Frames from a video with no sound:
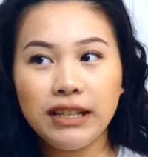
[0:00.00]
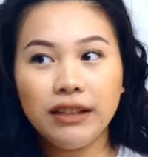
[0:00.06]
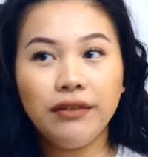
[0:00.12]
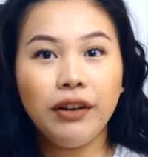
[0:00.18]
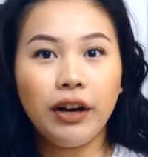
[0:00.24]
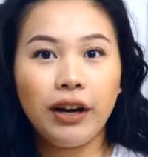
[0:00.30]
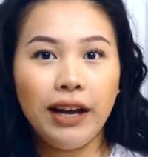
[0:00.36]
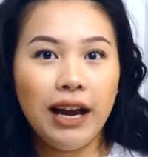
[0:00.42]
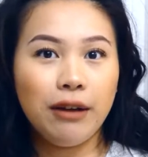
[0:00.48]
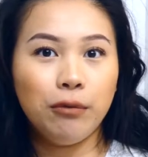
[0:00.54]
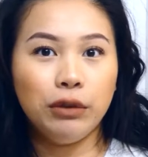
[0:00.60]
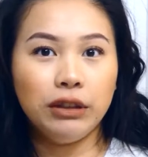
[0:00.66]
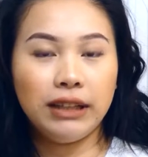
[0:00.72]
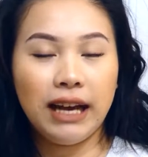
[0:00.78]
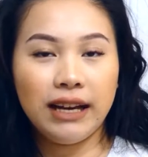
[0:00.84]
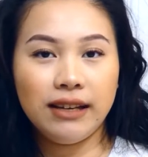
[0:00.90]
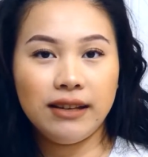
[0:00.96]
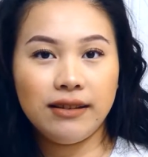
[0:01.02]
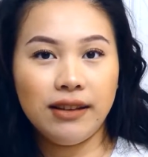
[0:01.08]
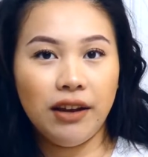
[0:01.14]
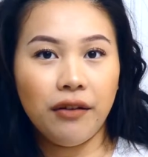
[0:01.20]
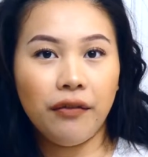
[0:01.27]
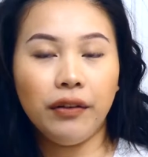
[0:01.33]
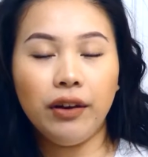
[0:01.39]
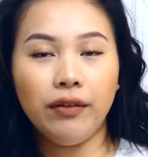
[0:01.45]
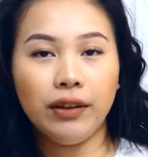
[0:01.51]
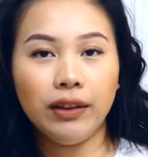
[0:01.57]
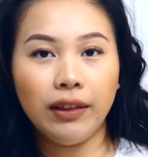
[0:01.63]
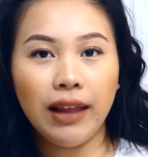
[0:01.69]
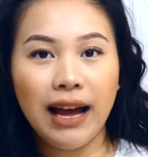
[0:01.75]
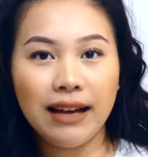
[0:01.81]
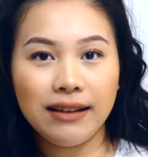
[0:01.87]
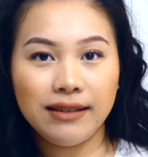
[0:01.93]
at the very end we'll kind of see if it
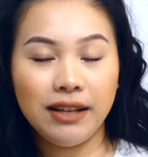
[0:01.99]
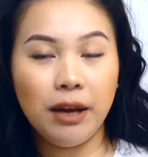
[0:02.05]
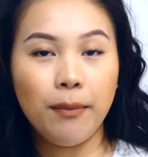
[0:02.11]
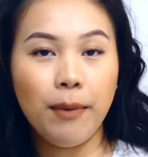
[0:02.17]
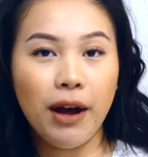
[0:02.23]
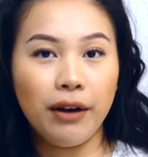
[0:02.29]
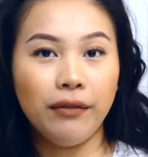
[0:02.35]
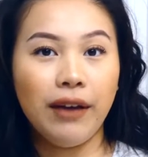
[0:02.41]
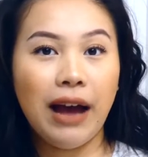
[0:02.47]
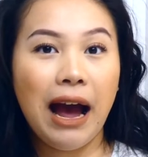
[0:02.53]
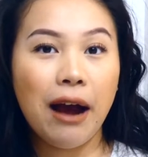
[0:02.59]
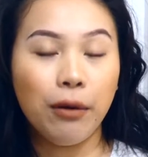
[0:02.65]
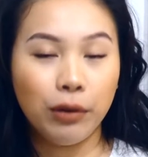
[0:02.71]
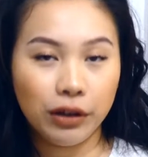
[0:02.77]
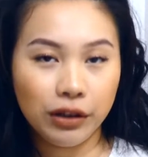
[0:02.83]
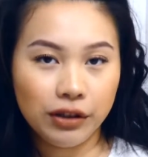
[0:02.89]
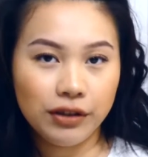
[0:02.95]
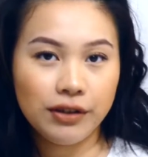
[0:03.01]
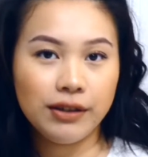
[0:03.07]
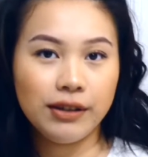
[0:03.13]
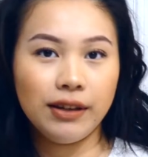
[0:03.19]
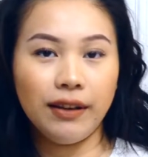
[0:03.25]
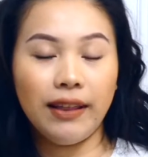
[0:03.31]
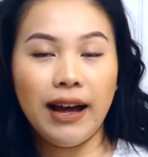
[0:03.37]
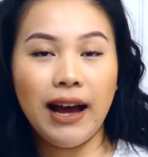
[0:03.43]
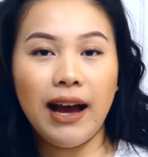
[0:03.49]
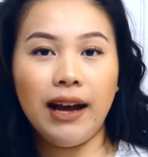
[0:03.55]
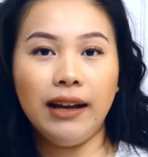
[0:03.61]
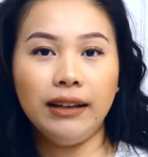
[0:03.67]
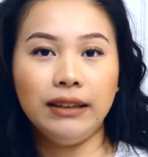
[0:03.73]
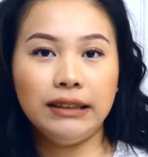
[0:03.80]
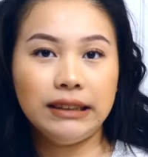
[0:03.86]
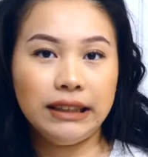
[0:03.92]
even lasts the amount of hours
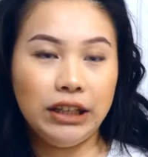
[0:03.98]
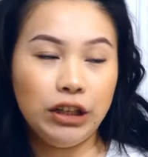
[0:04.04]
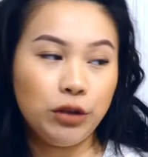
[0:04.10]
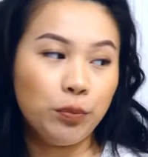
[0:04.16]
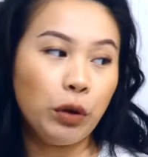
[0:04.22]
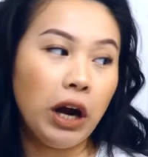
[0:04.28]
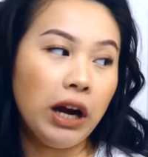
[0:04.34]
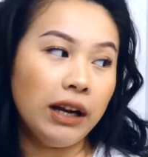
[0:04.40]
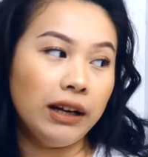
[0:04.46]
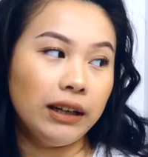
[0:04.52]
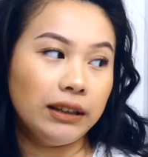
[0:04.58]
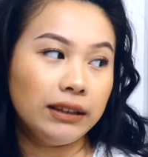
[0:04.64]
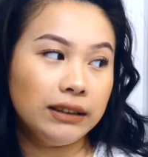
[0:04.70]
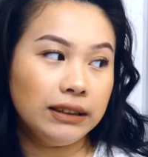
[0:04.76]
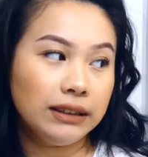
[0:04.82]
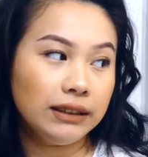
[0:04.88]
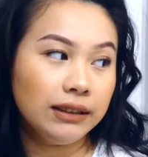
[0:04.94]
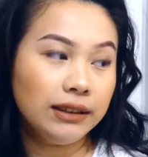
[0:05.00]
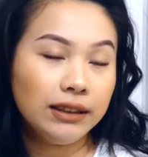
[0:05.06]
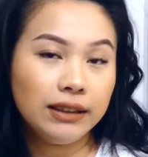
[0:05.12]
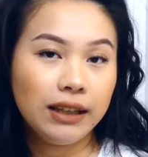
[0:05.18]
that each product